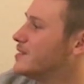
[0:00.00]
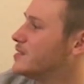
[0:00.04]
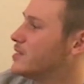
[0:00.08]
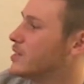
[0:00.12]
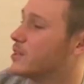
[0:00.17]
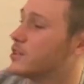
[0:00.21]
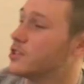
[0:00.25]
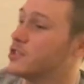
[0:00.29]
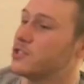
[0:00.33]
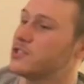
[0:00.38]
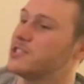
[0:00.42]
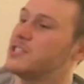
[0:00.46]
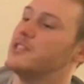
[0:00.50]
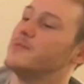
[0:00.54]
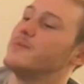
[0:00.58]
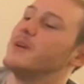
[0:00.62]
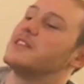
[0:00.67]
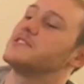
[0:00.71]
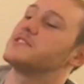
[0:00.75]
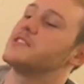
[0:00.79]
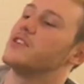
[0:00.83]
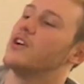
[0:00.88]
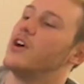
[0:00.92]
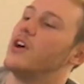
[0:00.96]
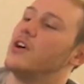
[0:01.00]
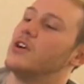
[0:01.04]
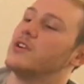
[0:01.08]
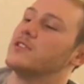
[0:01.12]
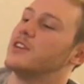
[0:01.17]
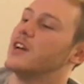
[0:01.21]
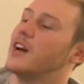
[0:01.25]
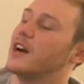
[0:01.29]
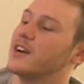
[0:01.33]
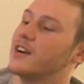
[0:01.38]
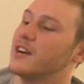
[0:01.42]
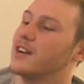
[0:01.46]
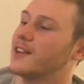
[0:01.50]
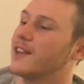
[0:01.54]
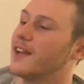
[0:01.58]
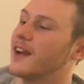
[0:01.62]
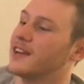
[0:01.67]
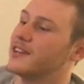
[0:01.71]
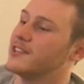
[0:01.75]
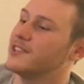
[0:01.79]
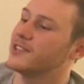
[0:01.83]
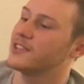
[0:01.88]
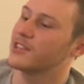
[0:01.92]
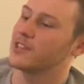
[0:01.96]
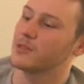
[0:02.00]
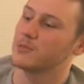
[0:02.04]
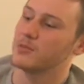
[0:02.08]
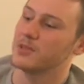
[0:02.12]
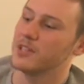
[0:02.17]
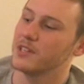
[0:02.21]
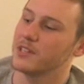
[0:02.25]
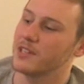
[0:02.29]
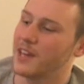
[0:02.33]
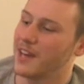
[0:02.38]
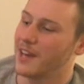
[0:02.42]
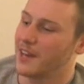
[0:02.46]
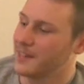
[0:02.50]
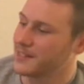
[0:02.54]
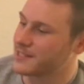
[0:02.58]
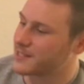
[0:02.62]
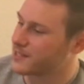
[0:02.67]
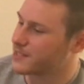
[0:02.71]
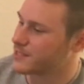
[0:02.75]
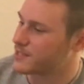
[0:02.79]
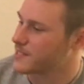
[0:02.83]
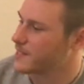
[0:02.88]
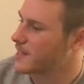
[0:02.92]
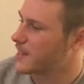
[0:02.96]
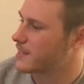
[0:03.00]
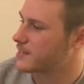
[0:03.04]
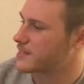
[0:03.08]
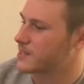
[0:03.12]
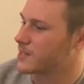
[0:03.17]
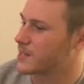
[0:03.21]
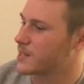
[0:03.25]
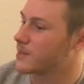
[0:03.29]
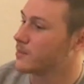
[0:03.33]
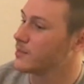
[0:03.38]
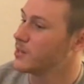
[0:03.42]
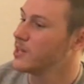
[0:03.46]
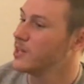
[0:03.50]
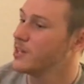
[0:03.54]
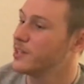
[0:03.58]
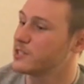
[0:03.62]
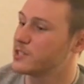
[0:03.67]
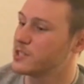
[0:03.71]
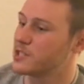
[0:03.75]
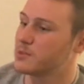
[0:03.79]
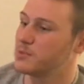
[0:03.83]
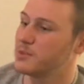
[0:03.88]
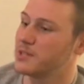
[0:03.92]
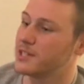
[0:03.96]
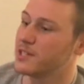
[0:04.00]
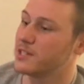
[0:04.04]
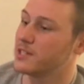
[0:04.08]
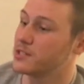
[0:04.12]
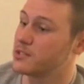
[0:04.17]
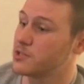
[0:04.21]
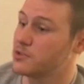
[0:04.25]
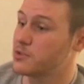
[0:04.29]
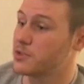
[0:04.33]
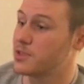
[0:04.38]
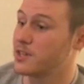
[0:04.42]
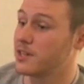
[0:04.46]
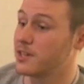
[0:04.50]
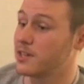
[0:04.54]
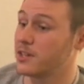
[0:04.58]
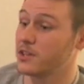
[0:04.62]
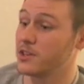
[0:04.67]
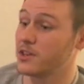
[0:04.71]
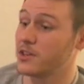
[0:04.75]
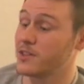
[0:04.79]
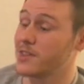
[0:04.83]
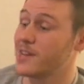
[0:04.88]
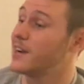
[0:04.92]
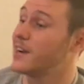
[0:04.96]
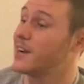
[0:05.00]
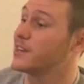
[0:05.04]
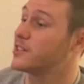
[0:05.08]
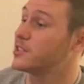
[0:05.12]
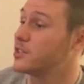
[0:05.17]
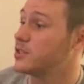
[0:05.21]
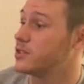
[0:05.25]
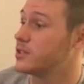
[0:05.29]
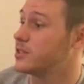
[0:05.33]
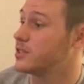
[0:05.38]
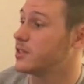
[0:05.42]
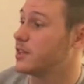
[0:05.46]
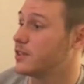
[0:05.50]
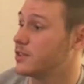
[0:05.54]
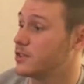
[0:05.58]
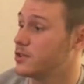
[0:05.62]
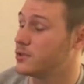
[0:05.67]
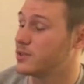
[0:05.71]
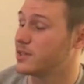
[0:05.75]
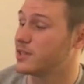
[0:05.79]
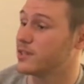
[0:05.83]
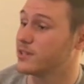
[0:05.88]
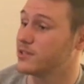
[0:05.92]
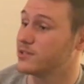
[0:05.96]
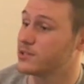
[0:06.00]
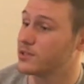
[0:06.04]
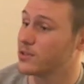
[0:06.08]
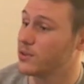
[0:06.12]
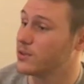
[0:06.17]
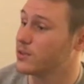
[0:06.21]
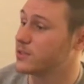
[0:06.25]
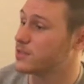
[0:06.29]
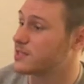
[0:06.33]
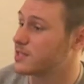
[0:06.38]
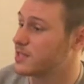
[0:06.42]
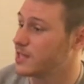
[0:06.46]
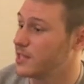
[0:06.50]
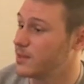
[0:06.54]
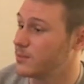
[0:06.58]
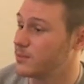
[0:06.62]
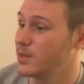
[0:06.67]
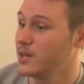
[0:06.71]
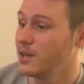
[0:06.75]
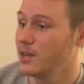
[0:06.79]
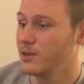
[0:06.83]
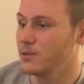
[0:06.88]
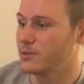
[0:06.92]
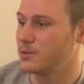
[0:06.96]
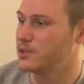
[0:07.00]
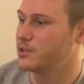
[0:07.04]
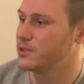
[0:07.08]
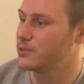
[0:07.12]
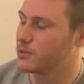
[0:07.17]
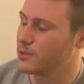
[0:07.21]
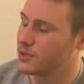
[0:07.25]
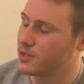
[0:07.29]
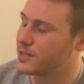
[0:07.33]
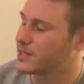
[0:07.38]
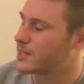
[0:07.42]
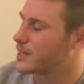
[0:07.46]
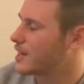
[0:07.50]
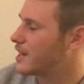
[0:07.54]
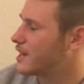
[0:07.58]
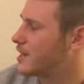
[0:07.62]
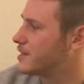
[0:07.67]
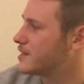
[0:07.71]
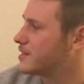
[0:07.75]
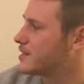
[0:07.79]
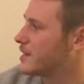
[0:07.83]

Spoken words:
No, your teammates are all not going to like you. You're going to be a cancer to that team just because you think you're that good and you can control a team when you really can't.